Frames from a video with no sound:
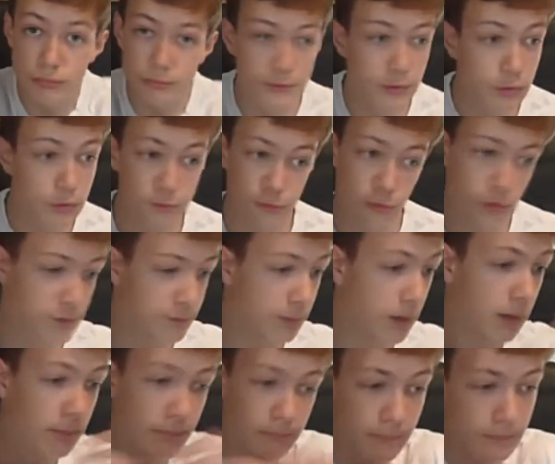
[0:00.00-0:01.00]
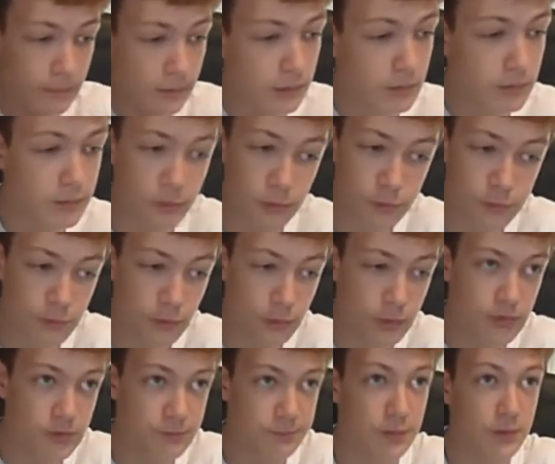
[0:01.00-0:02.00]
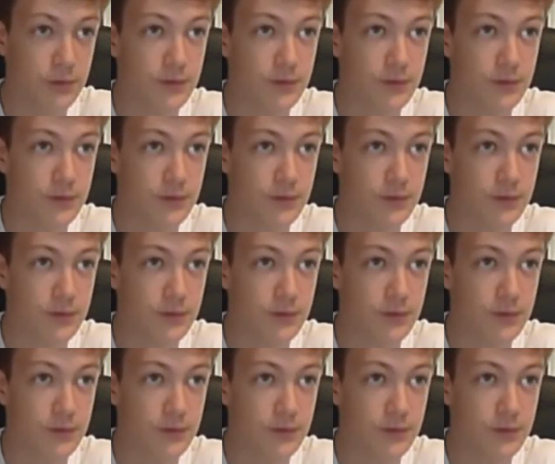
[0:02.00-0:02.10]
It's your choice, man. It's your choice.